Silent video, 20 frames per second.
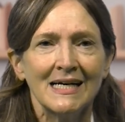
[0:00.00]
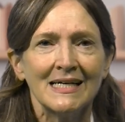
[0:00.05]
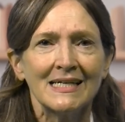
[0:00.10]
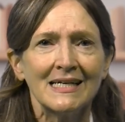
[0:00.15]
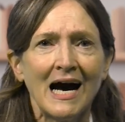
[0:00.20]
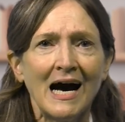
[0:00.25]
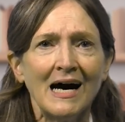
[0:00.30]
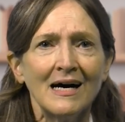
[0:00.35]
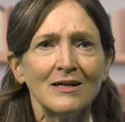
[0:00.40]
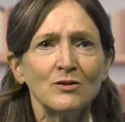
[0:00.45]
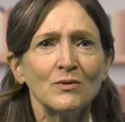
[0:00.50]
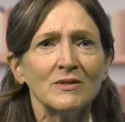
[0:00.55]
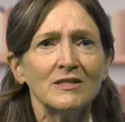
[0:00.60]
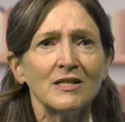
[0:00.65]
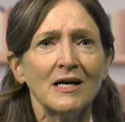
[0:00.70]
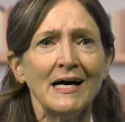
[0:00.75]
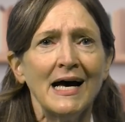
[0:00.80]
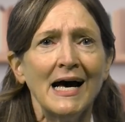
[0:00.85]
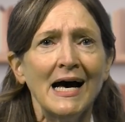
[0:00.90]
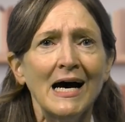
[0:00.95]
God was
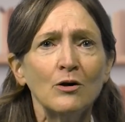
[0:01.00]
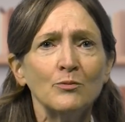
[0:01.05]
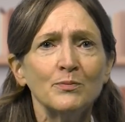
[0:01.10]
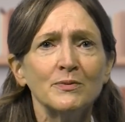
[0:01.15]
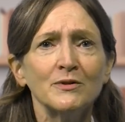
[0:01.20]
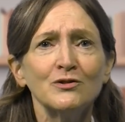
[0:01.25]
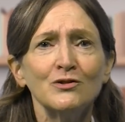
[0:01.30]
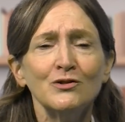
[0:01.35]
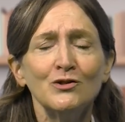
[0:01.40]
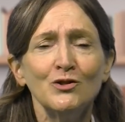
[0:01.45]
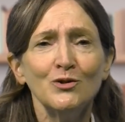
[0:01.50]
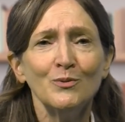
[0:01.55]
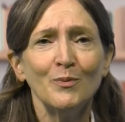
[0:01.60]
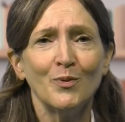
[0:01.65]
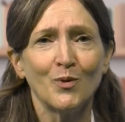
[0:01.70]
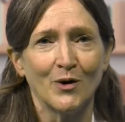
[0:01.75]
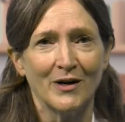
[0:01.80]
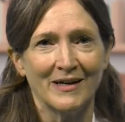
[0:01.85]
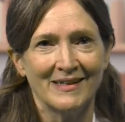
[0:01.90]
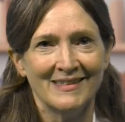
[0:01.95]
a helpless
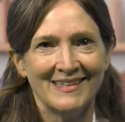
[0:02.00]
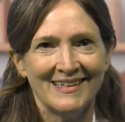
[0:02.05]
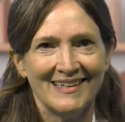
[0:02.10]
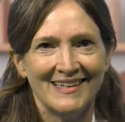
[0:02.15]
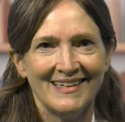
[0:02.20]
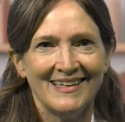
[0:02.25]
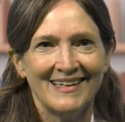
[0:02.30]
newborn.